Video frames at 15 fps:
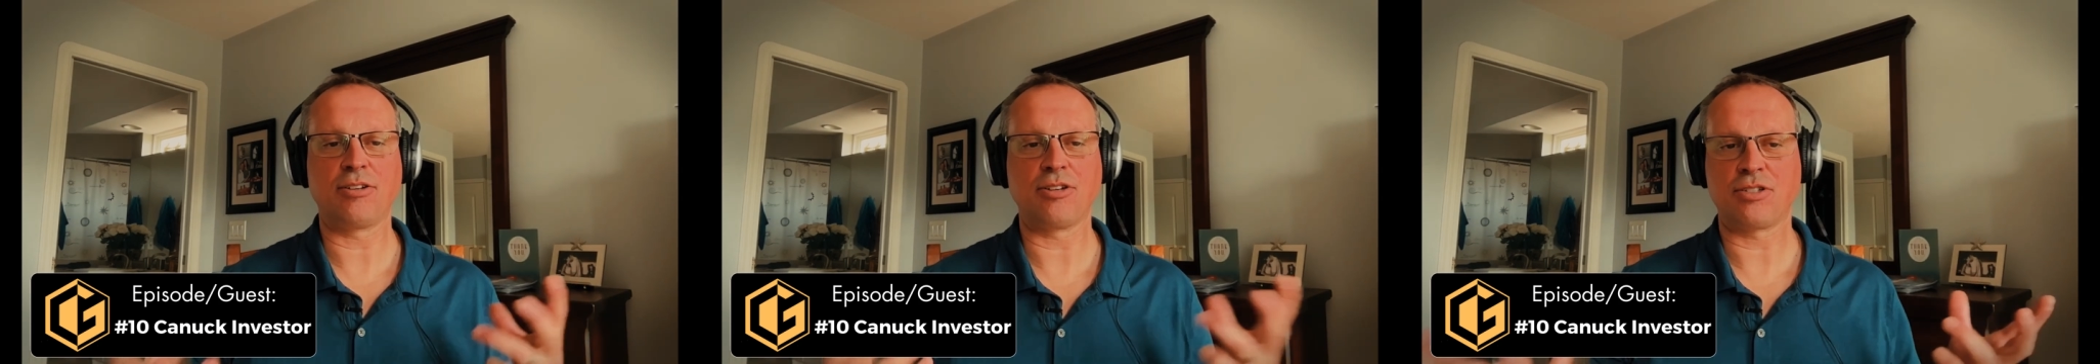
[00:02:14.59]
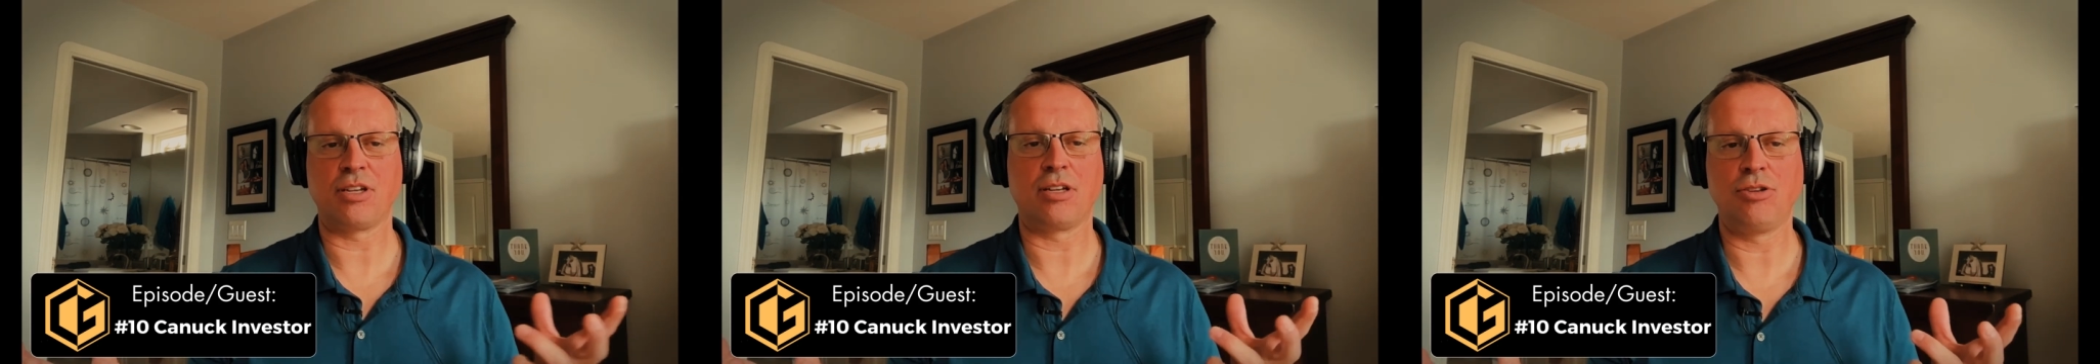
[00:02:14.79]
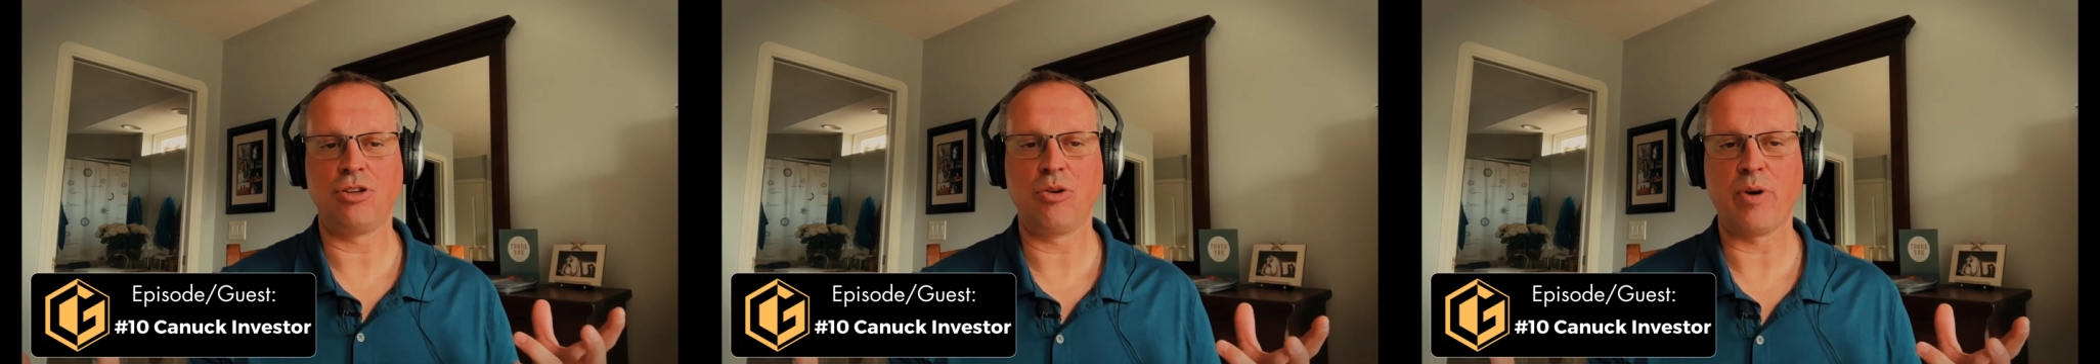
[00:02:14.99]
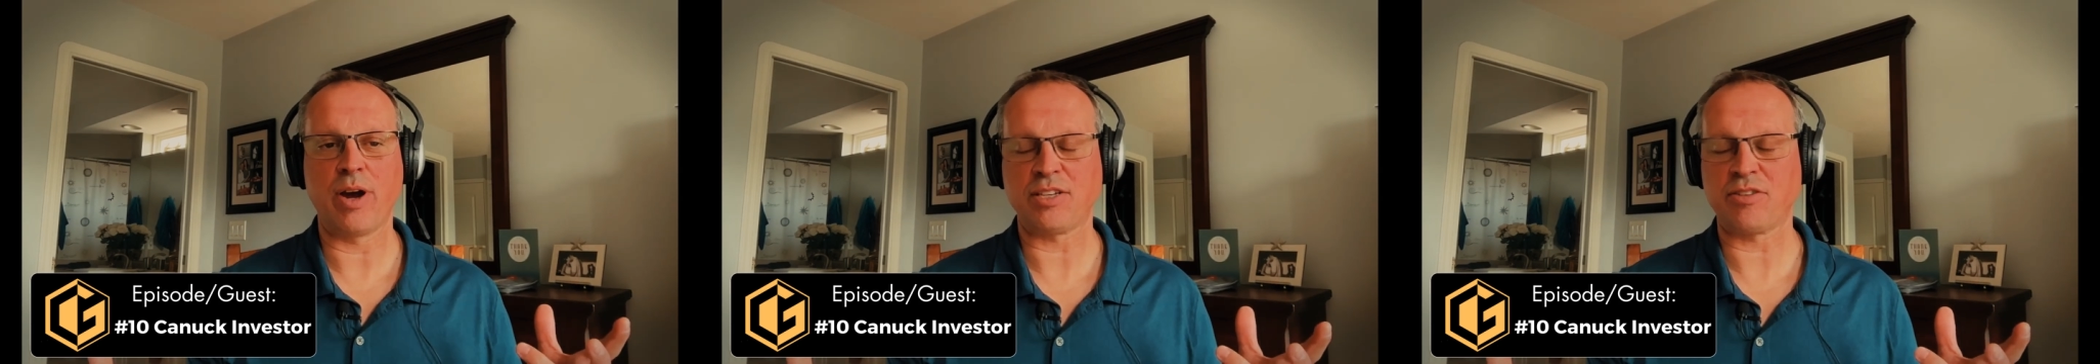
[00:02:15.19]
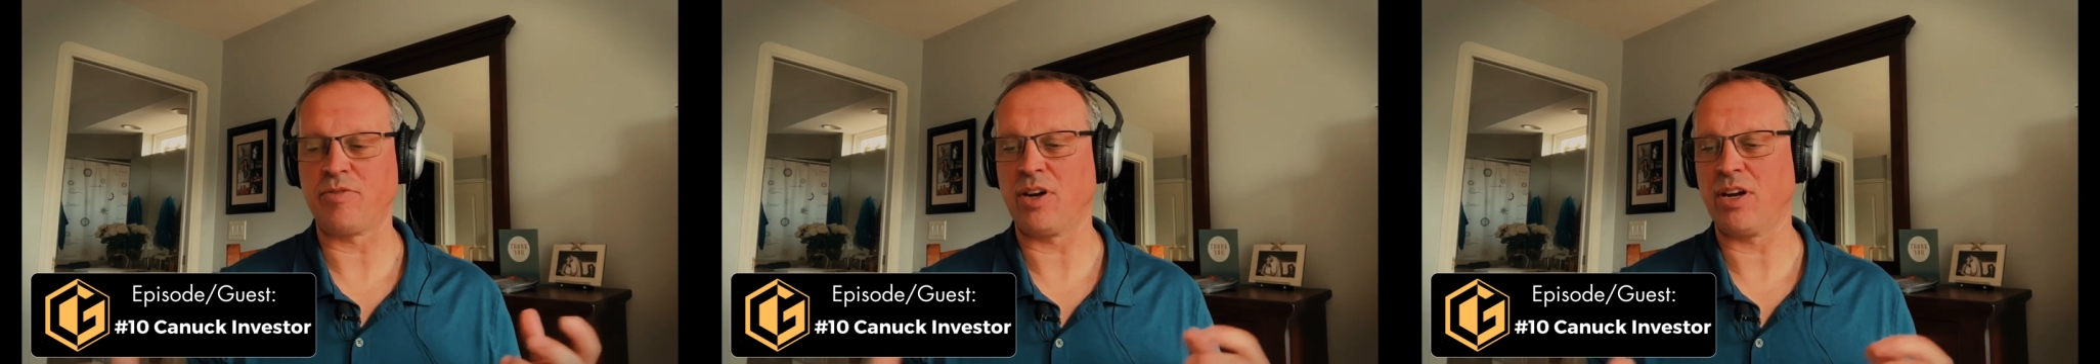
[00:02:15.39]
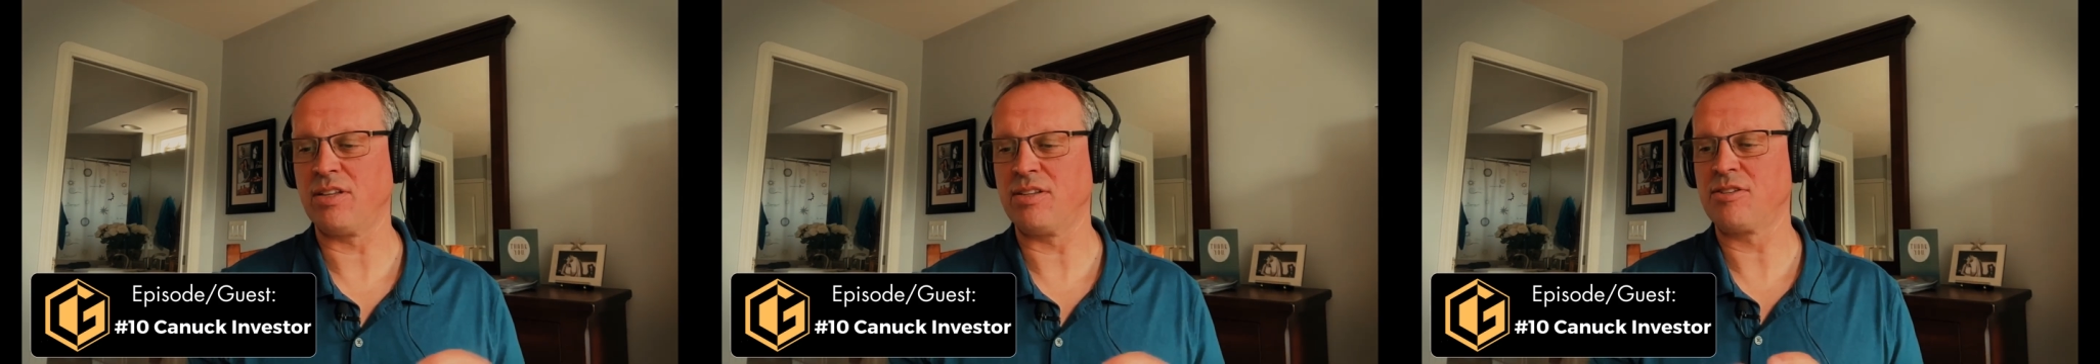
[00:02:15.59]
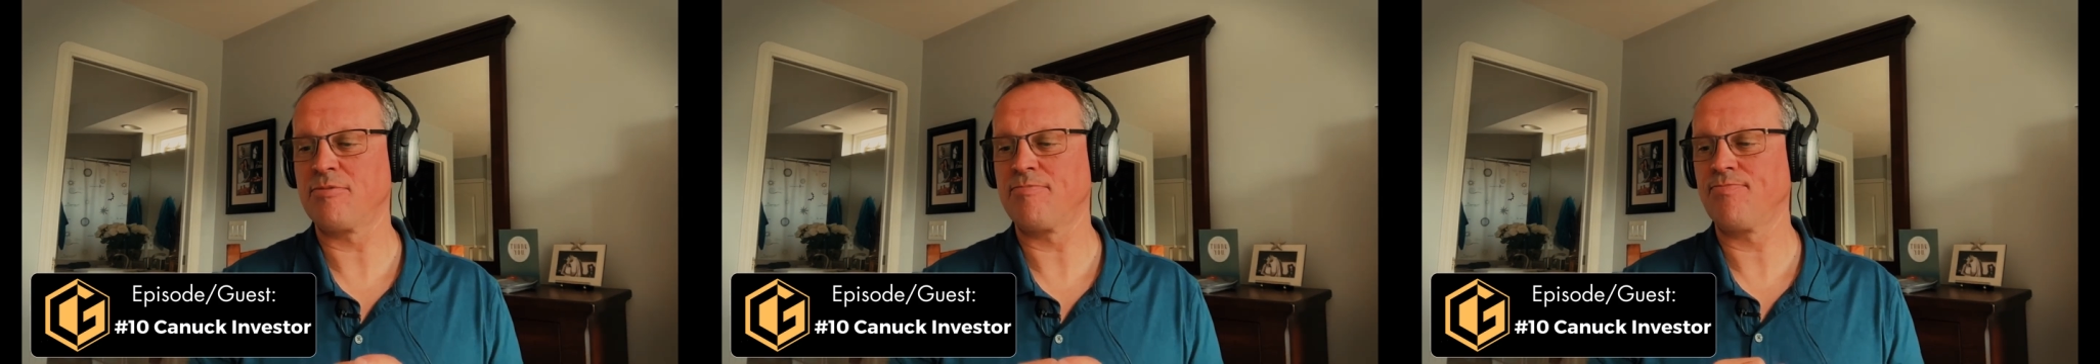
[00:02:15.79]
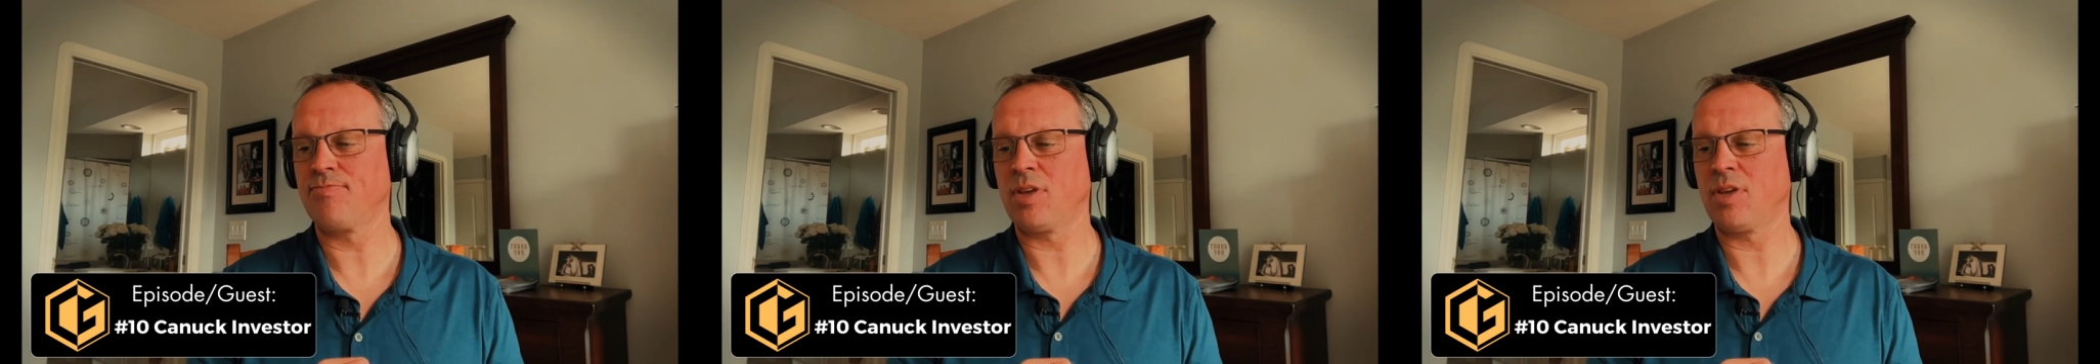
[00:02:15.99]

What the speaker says: just in US funds.